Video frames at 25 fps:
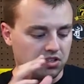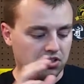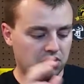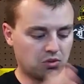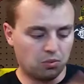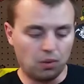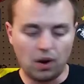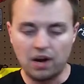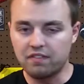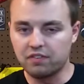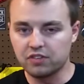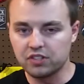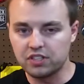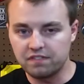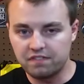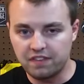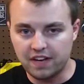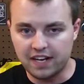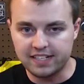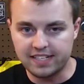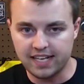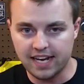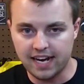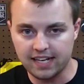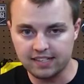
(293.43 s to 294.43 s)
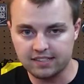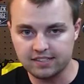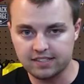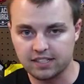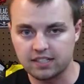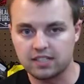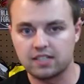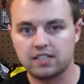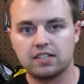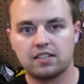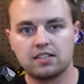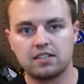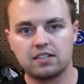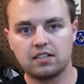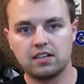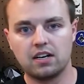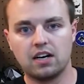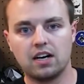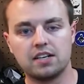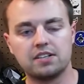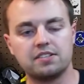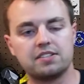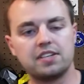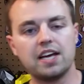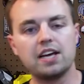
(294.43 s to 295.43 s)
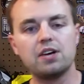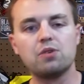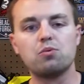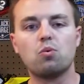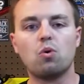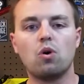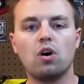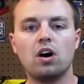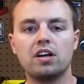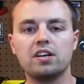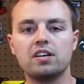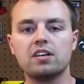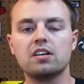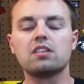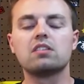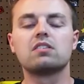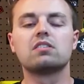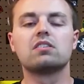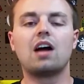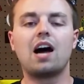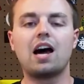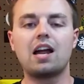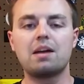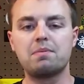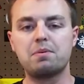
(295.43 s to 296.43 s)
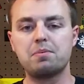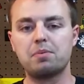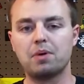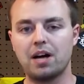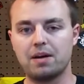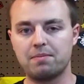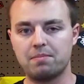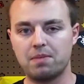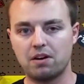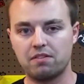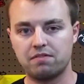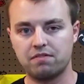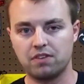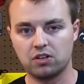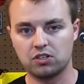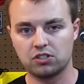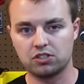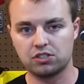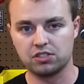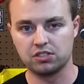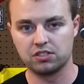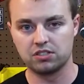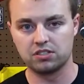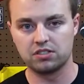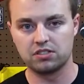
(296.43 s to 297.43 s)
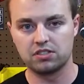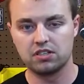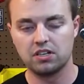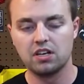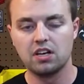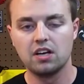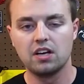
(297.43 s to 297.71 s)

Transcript: The rifle did fantastic. Day 1, a lot of people had malfunctions.